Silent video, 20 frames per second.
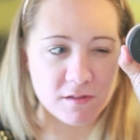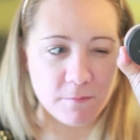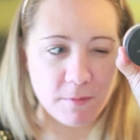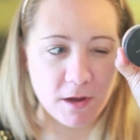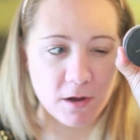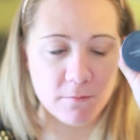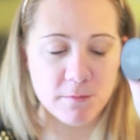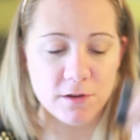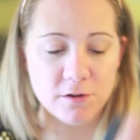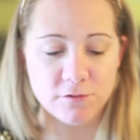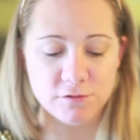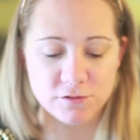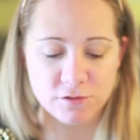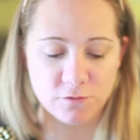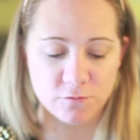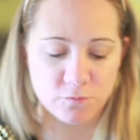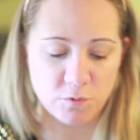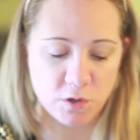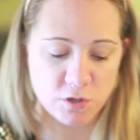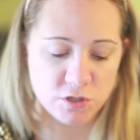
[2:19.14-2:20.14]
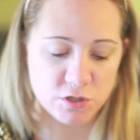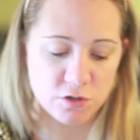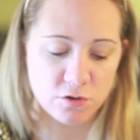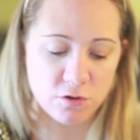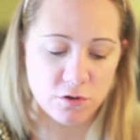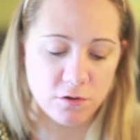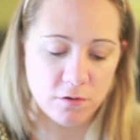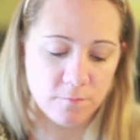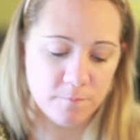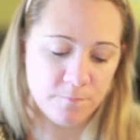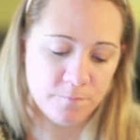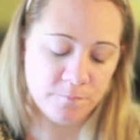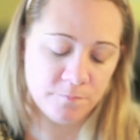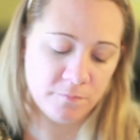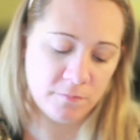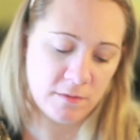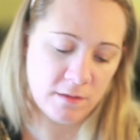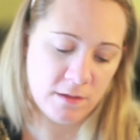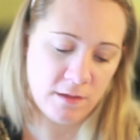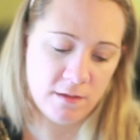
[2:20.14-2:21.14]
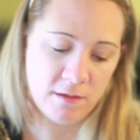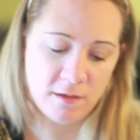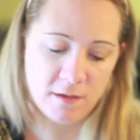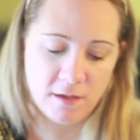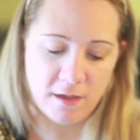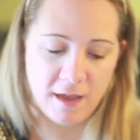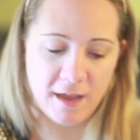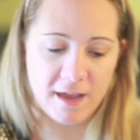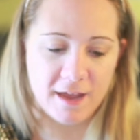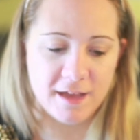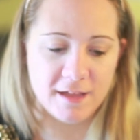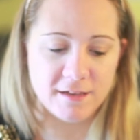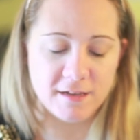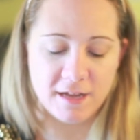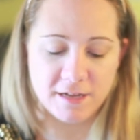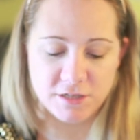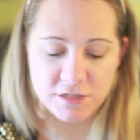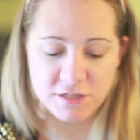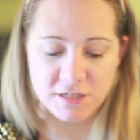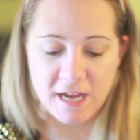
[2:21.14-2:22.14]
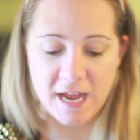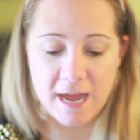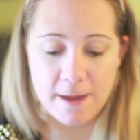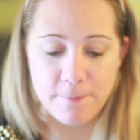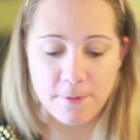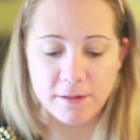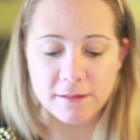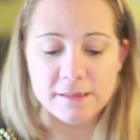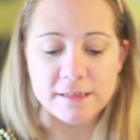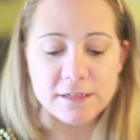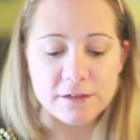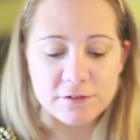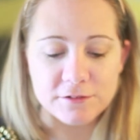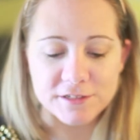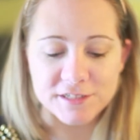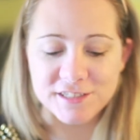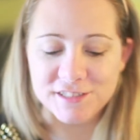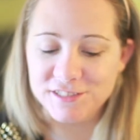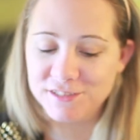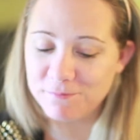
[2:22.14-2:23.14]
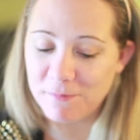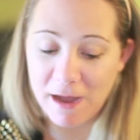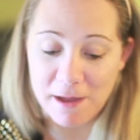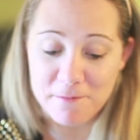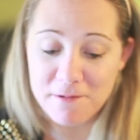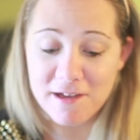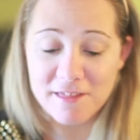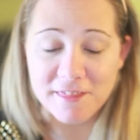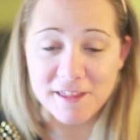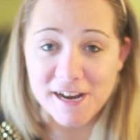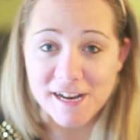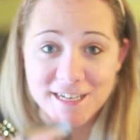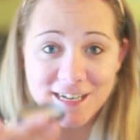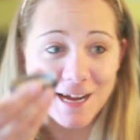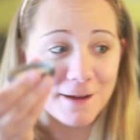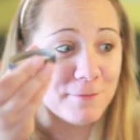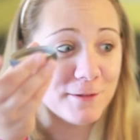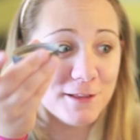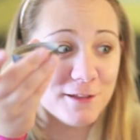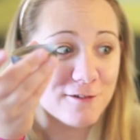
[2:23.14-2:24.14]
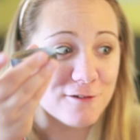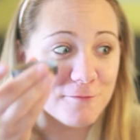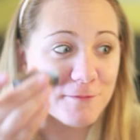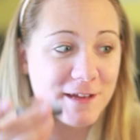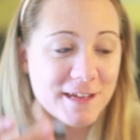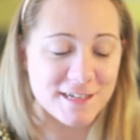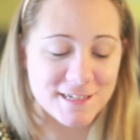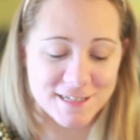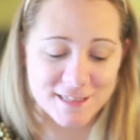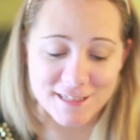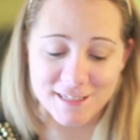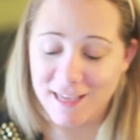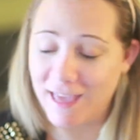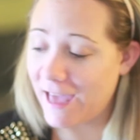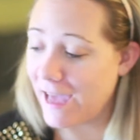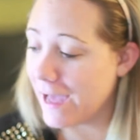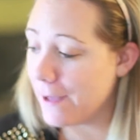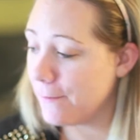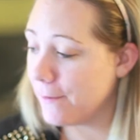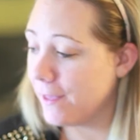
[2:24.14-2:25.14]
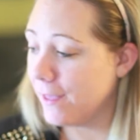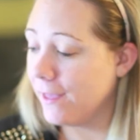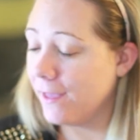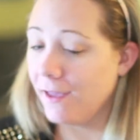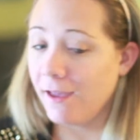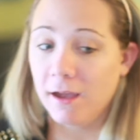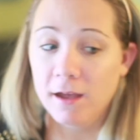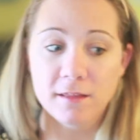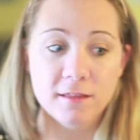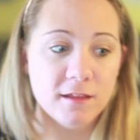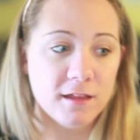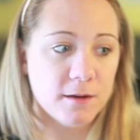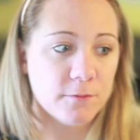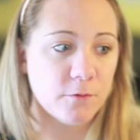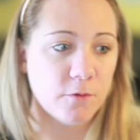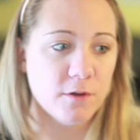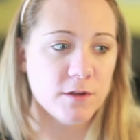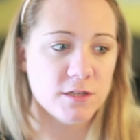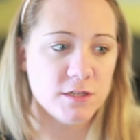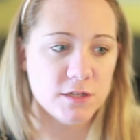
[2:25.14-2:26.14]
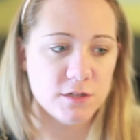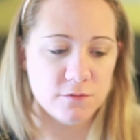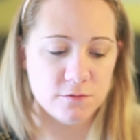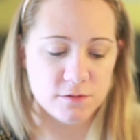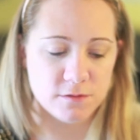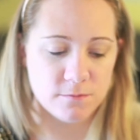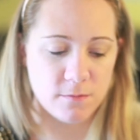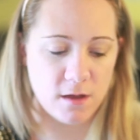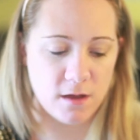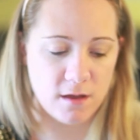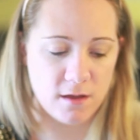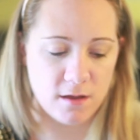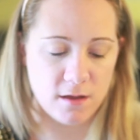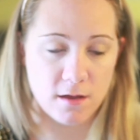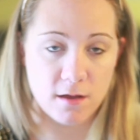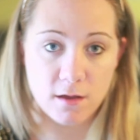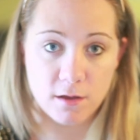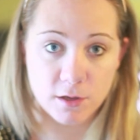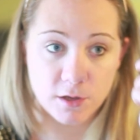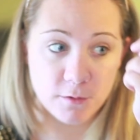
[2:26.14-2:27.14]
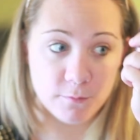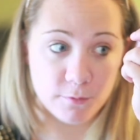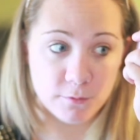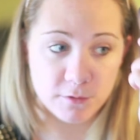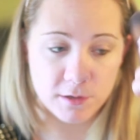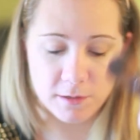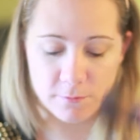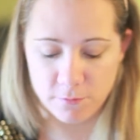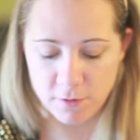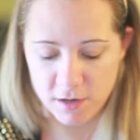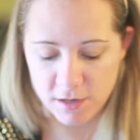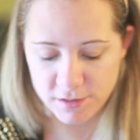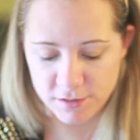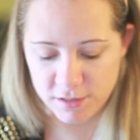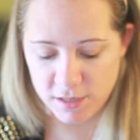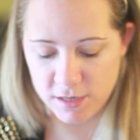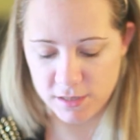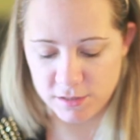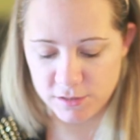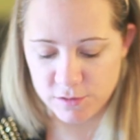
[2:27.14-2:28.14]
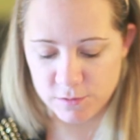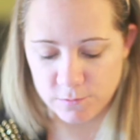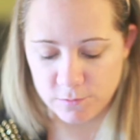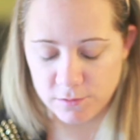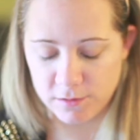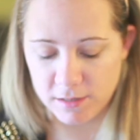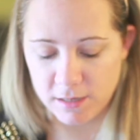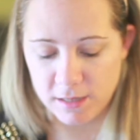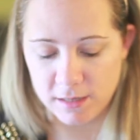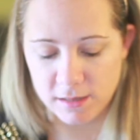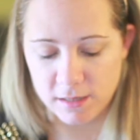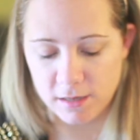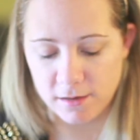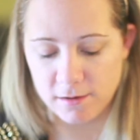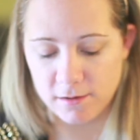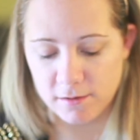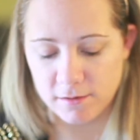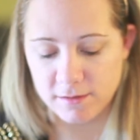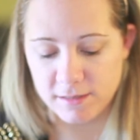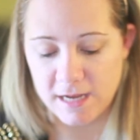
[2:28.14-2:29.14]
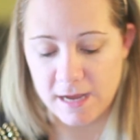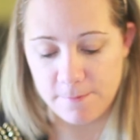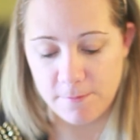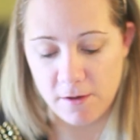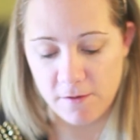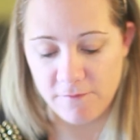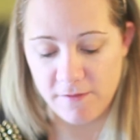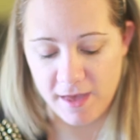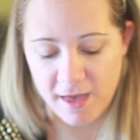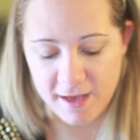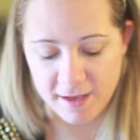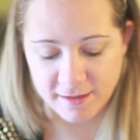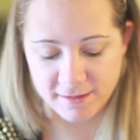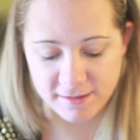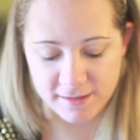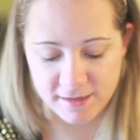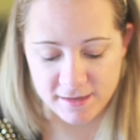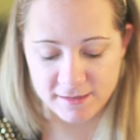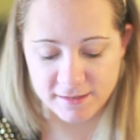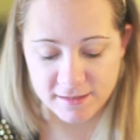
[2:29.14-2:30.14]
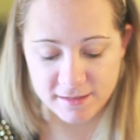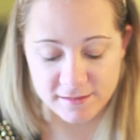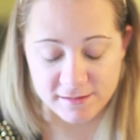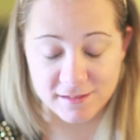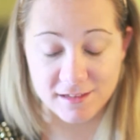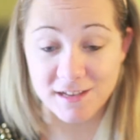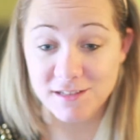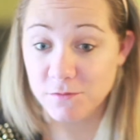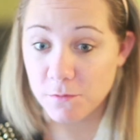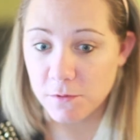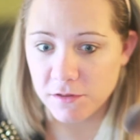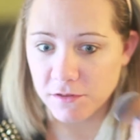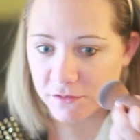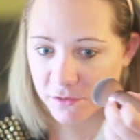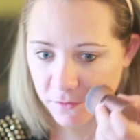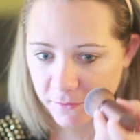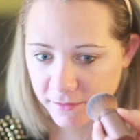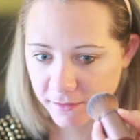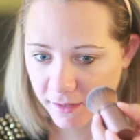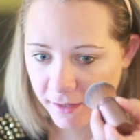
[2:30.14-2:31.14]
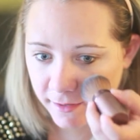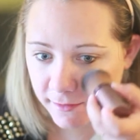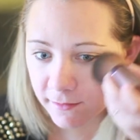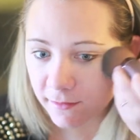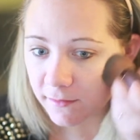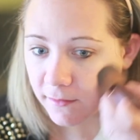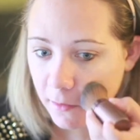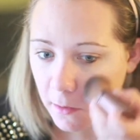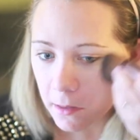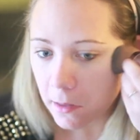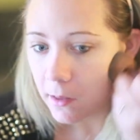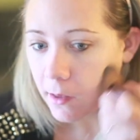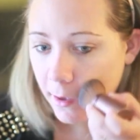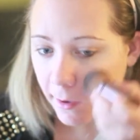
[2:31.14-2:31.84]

Bare Minerals Original. And I just tap a little, this is my method, I tap a little bit into the cap and then I'm going to use my Kabuki brush and swirl it in there, tap off excess, because guess what, there's always excess.